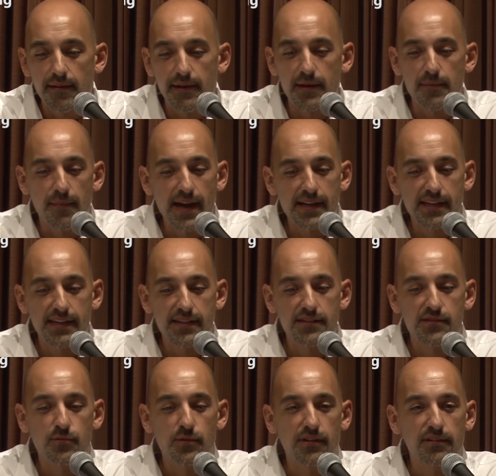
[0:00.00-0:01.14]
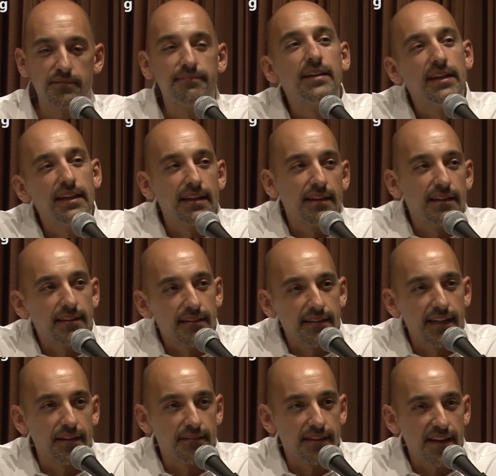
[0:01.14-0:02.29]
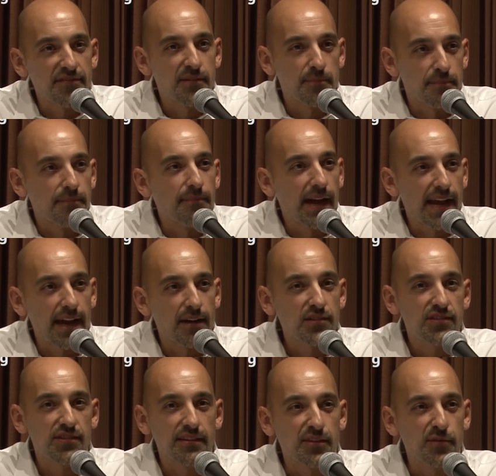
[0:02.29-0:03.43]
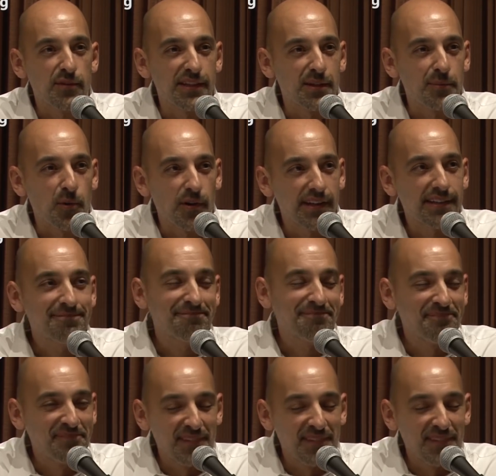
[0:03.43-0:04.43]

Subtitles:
my kids were left my house at 3 in the morning,